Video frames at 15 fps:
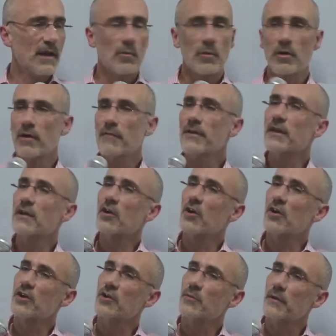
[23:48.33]
We were having an
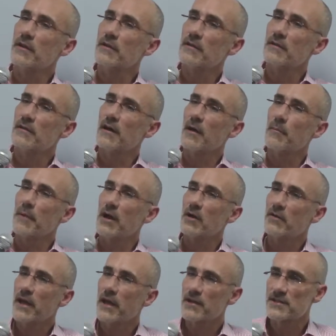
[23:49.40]
argument
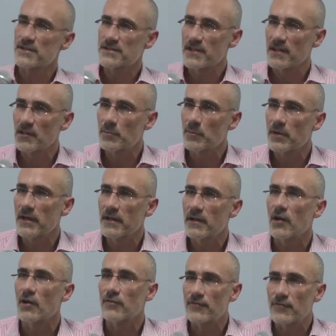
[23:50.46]
about how to celebrate
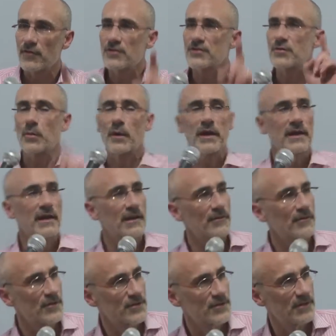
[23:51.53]
our first wedding
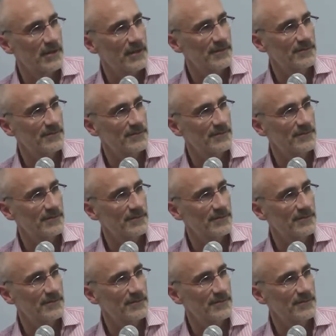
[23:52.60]
anniversary,